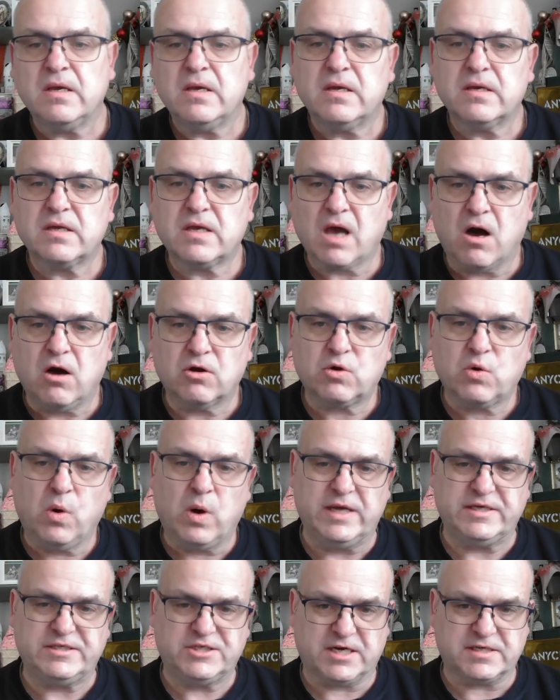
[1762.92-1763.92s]
Can't
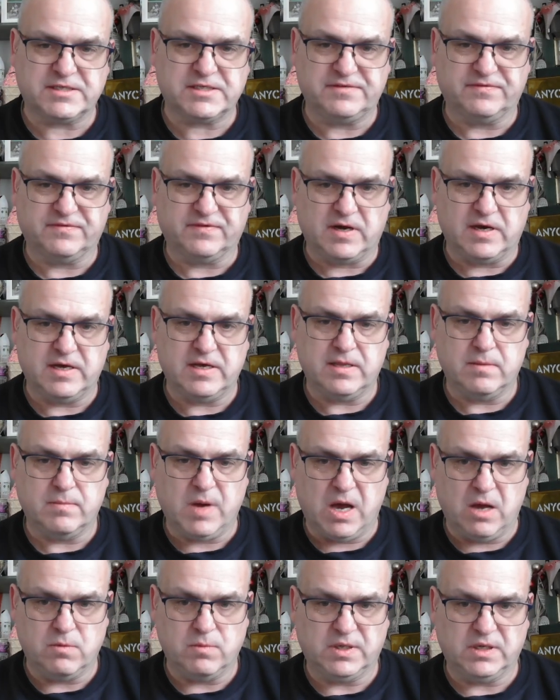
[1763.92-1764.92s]
quite justify it at the
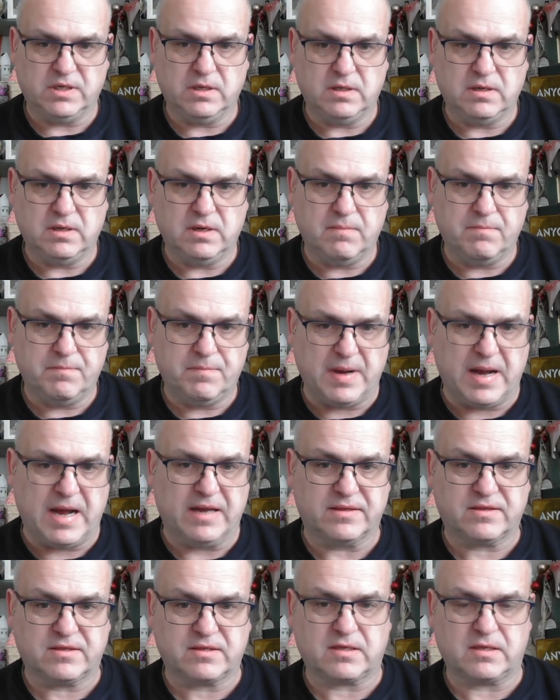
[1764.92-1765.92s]
moment,
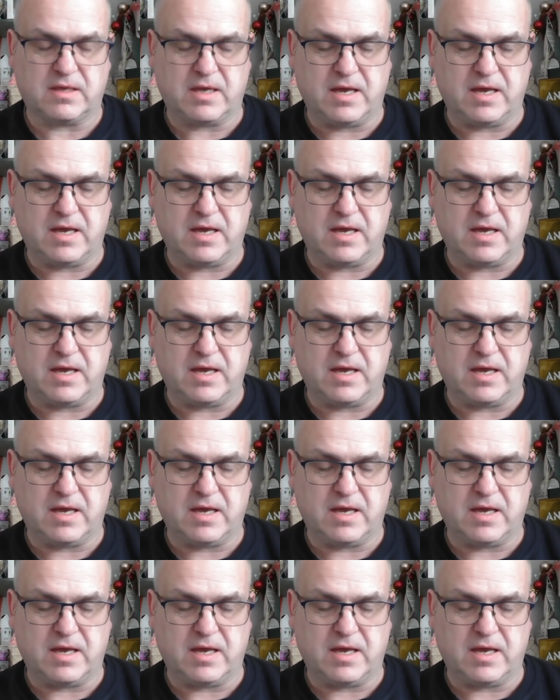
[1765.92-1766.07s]
but